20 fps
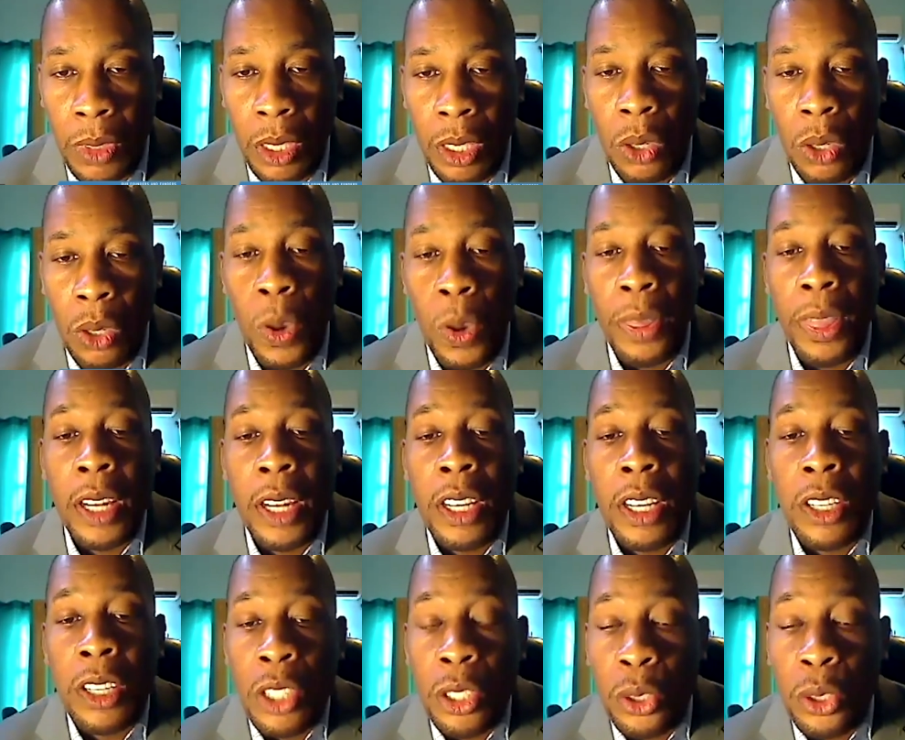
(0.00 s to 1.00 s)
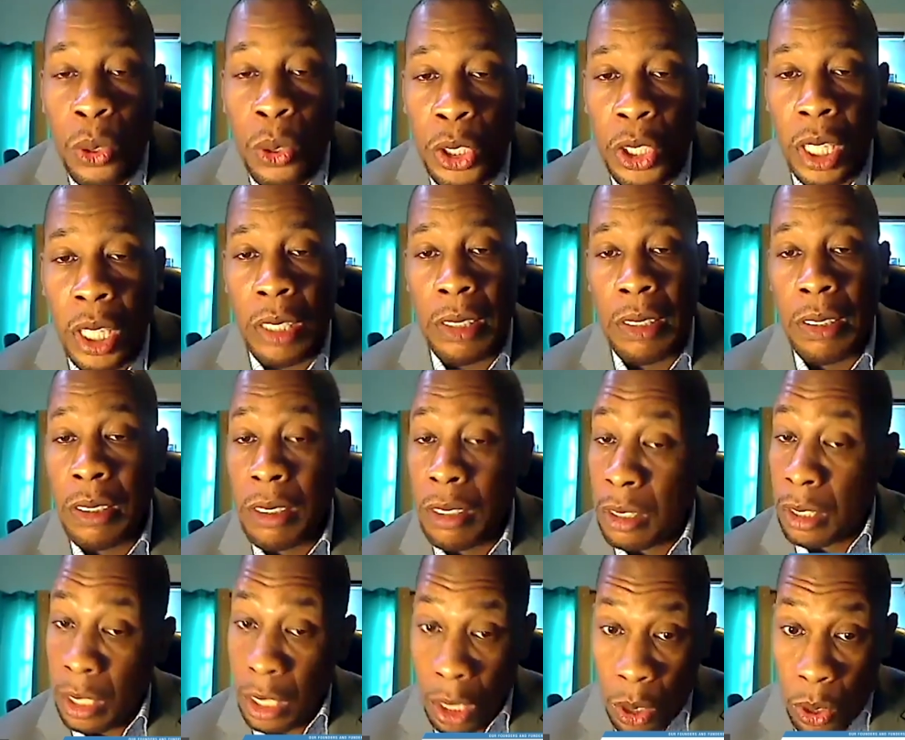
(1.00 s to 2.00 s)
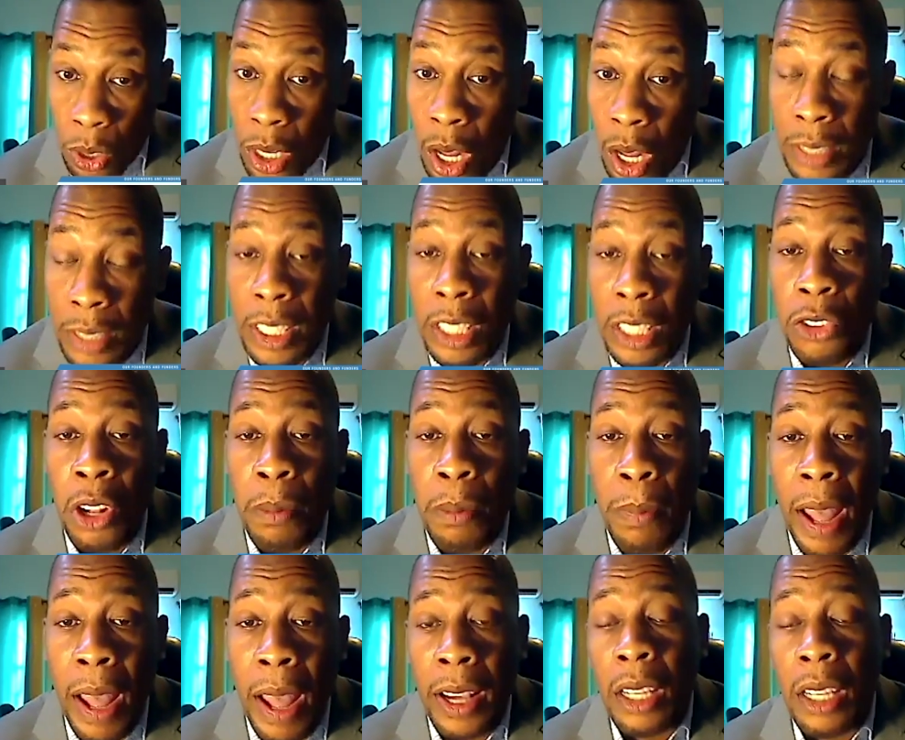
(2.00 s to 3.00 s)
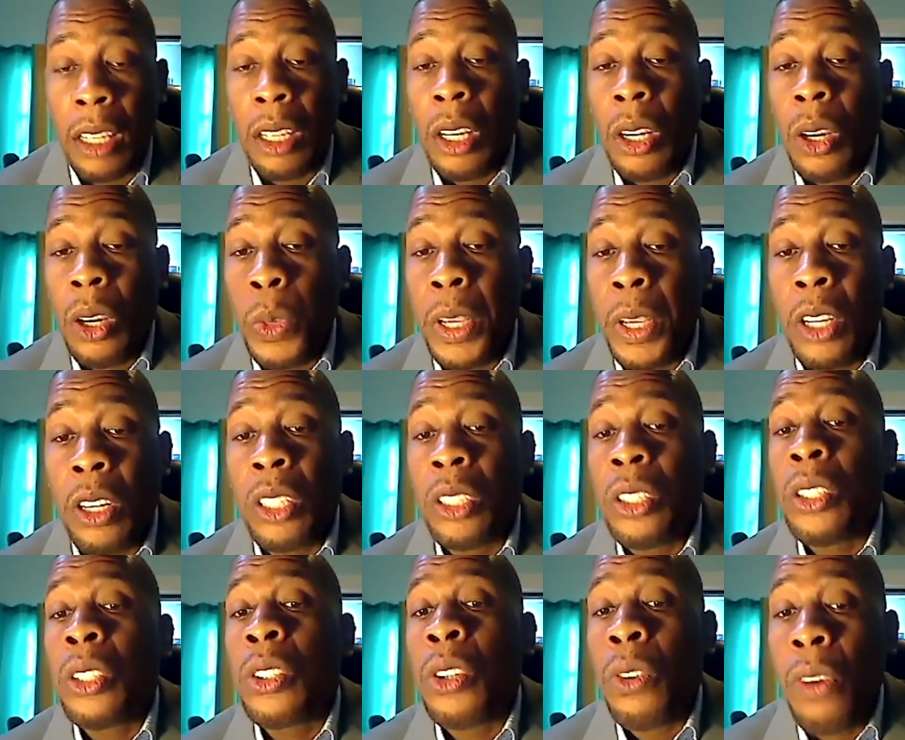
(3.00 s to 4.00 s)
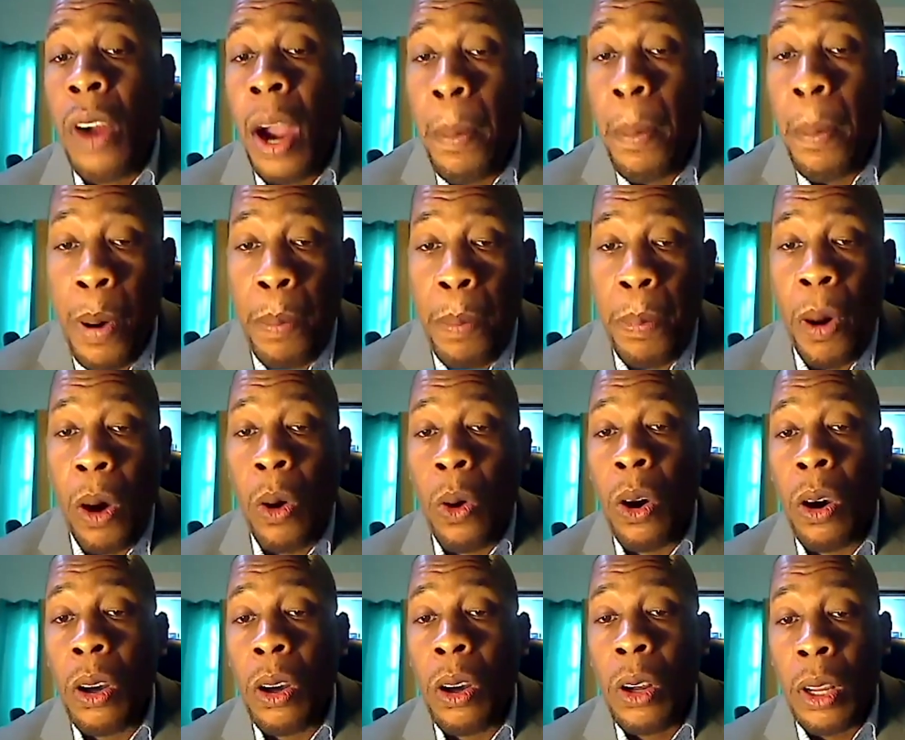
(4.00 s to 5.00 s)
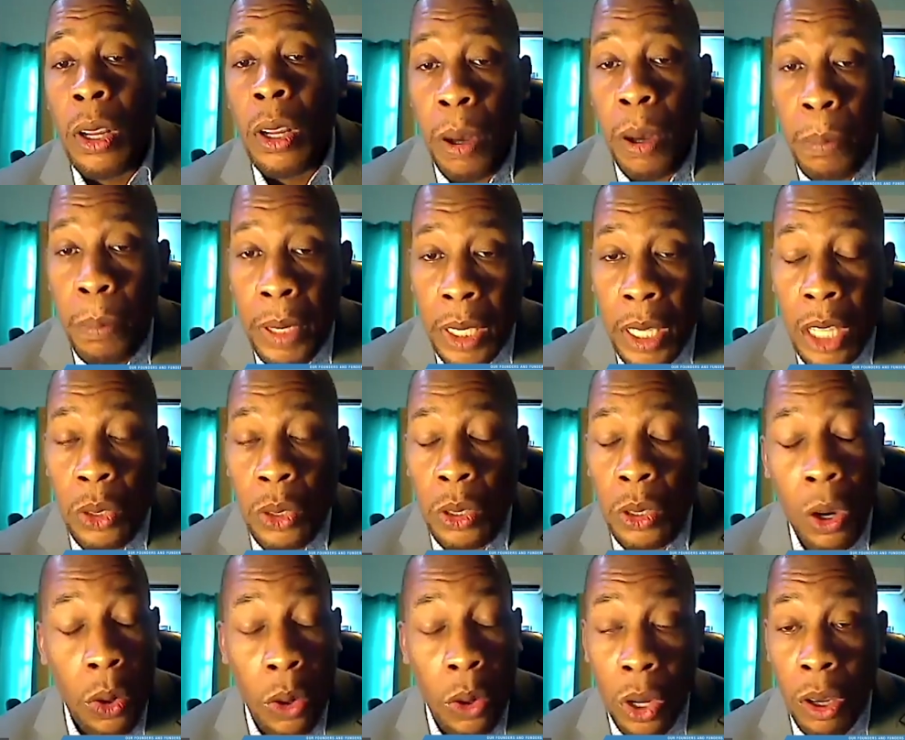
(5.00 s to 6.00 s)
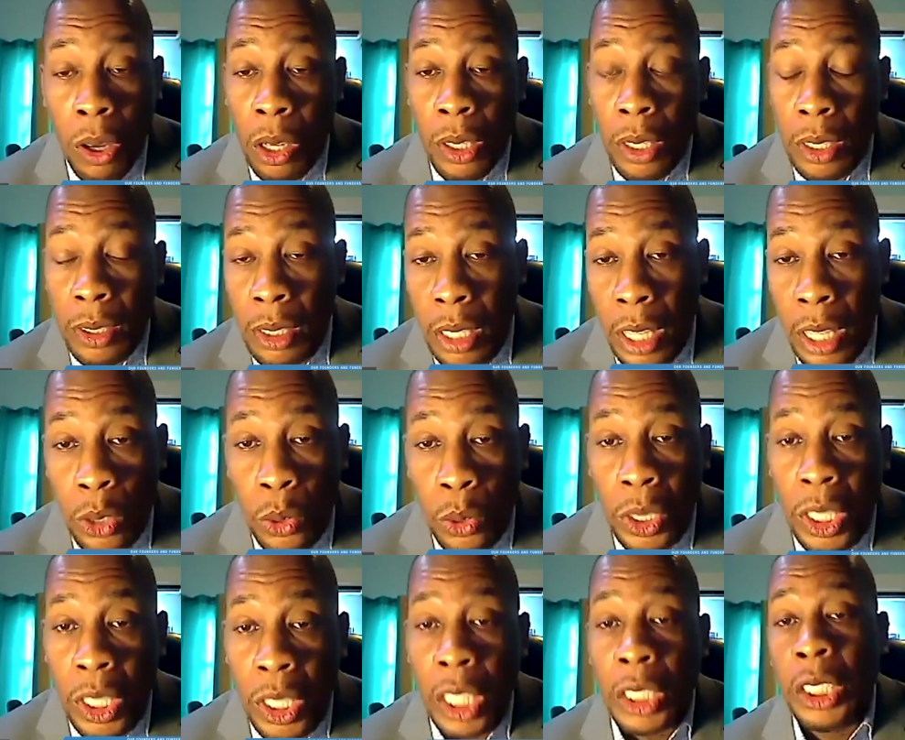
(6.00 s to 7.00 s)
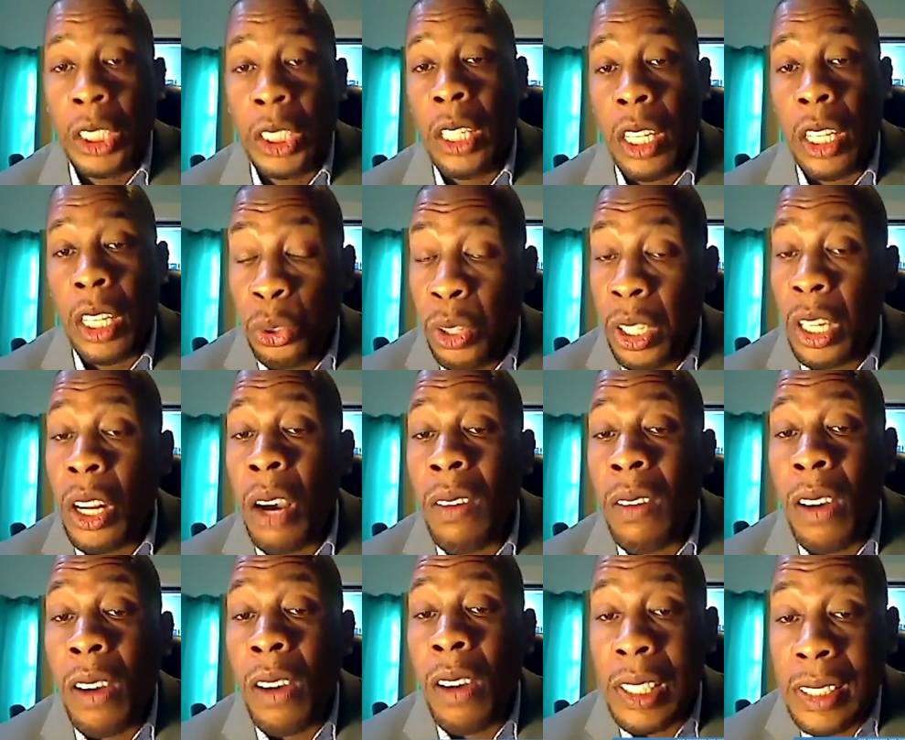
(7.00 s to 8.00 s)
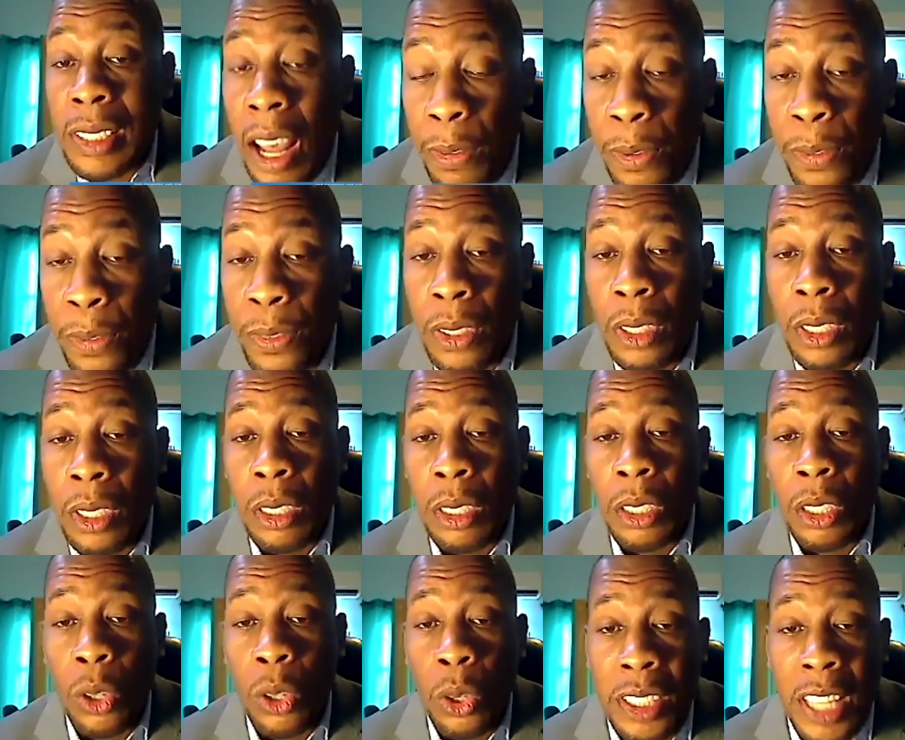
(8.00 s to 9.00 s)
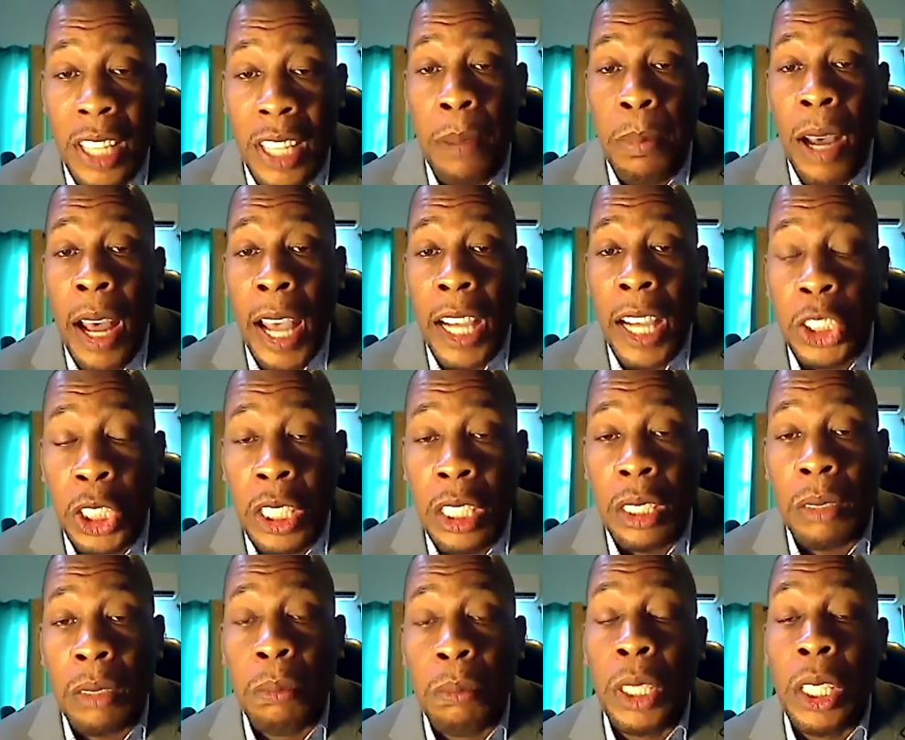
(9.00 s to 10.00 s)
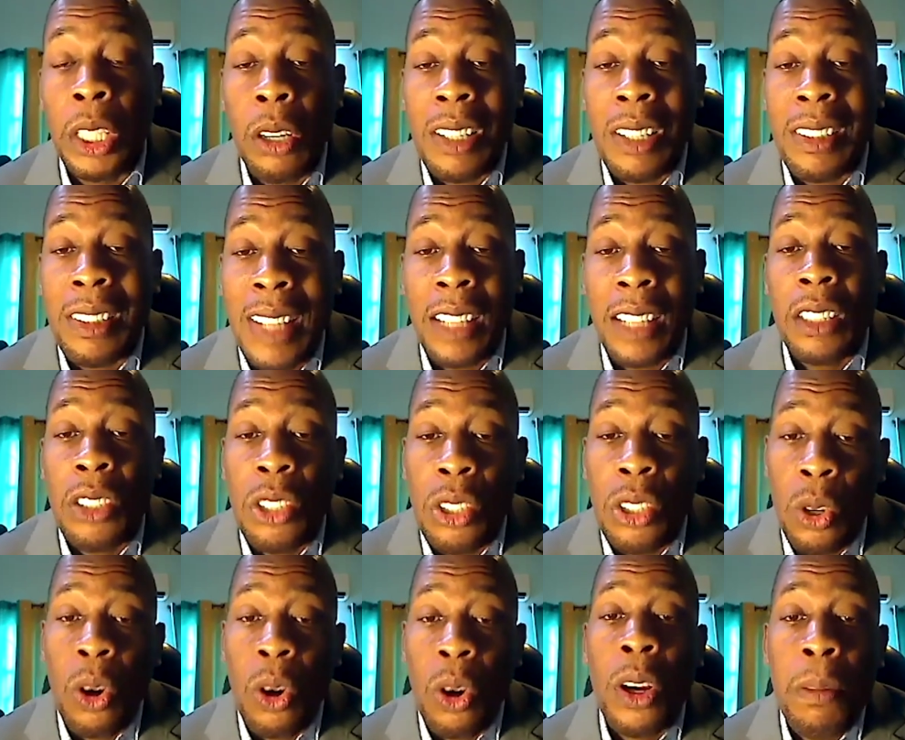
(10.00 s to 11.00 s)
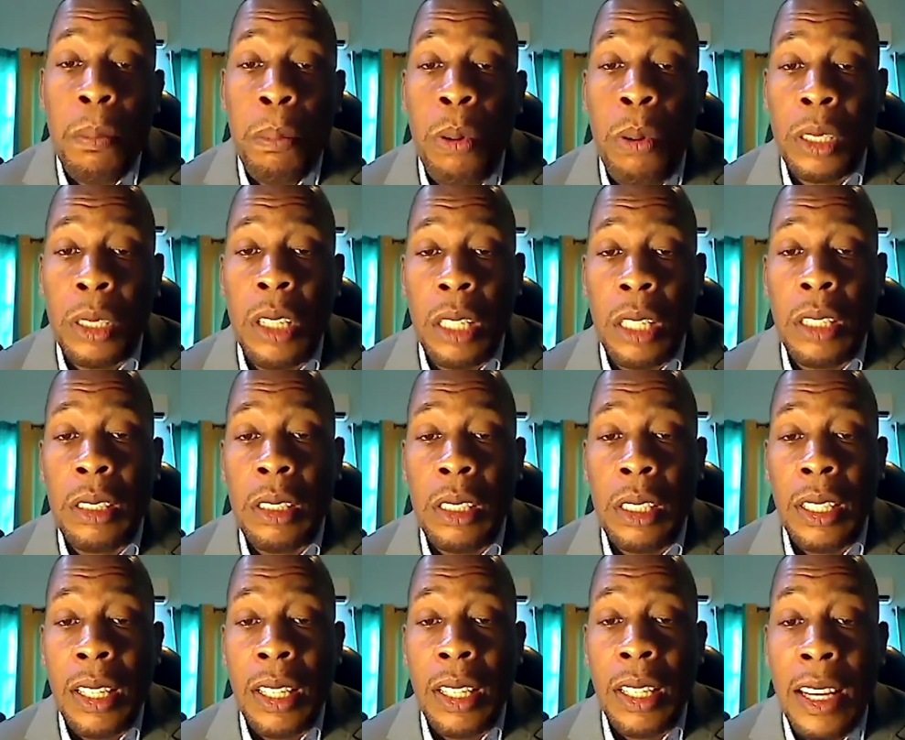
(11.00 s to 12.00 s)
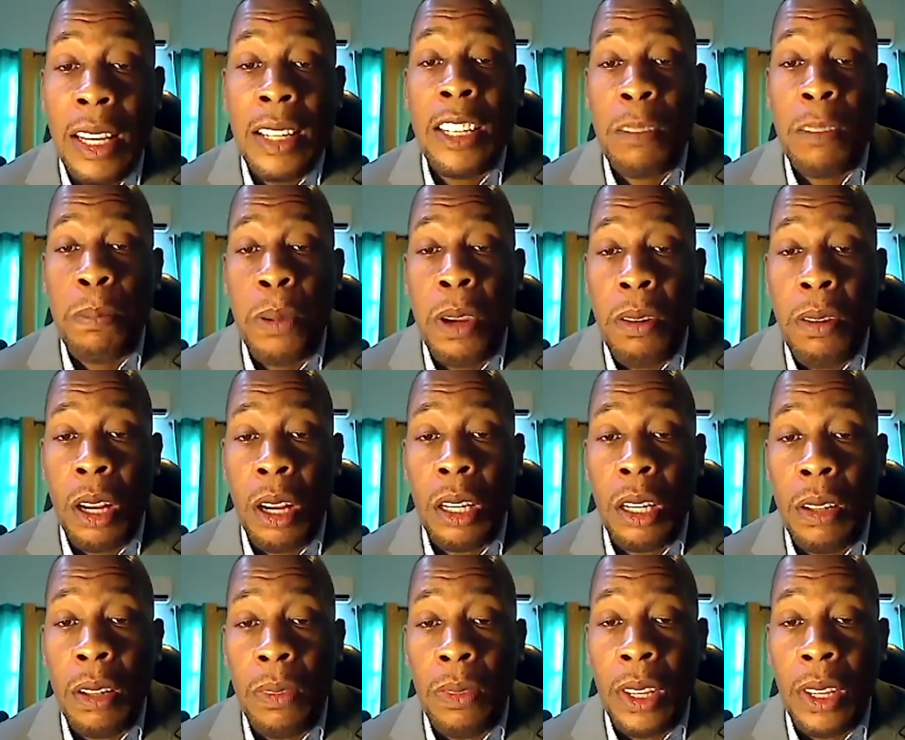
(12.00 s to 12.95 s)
Within institutions, including our central bank, we continue to ramp up our public edu our education and training of our staff, you know, cyber hygiene, because that is so important in this period.